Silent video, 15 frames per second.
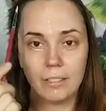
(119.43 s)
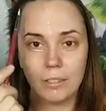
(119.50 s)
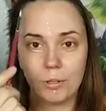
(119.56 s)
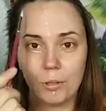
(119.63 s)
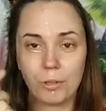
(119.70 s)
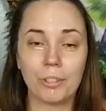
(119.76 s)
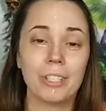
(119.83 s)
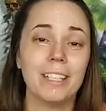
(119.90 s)

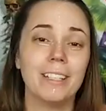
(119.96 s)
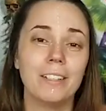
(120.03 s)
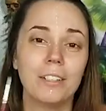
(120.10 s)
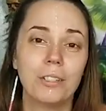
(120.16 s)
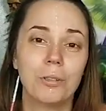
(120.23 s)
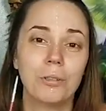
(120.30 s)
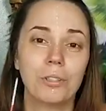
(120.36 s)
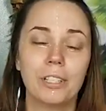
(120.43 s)
quarter here,
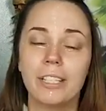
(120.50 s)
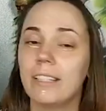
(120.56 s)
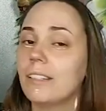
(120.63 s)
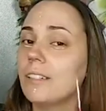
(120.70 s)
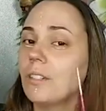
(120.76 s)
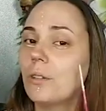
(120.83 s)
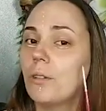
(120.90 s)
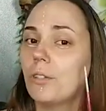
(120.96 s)
quarter here, and a
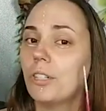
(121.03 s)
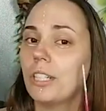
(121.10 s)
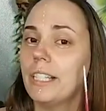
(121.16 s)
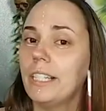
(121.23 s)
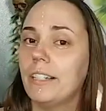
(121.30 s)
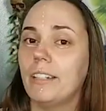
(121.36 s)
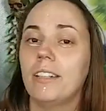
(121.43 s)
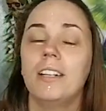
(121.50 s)
quarter
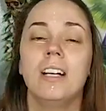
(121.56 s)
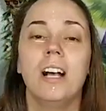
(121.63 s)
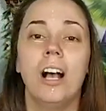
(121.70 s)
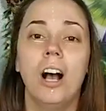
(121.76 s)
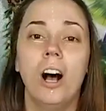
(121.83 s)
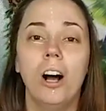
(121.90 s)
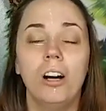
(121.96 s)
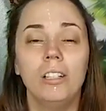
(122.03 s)
here.
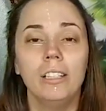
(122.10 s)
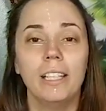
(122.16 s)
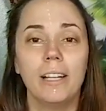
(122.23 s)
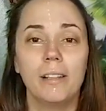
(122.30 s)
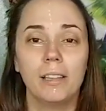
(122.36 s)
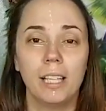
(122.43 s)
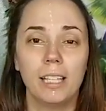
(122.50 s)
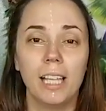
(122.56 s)
A
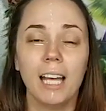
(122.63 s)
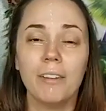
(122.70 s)
lot of